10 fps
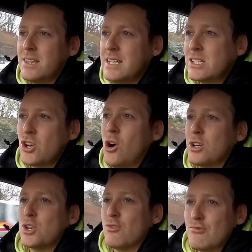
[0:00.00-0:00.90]
these
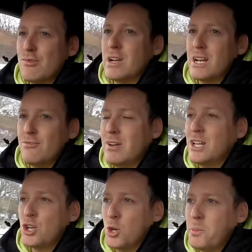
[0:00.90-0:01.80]
cars are
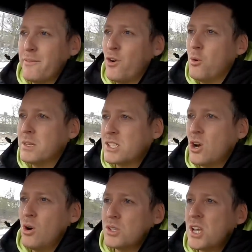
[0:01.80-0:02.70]
really good performance
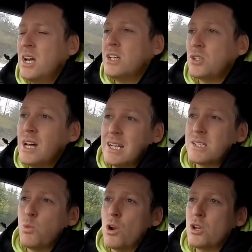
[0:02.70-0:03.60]
cars. So that
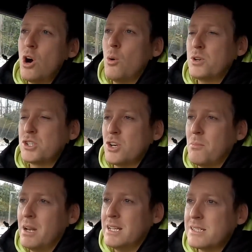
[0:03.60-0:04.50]
is one car which is
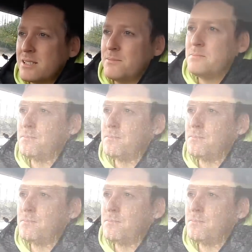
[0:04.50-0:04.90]
on my list.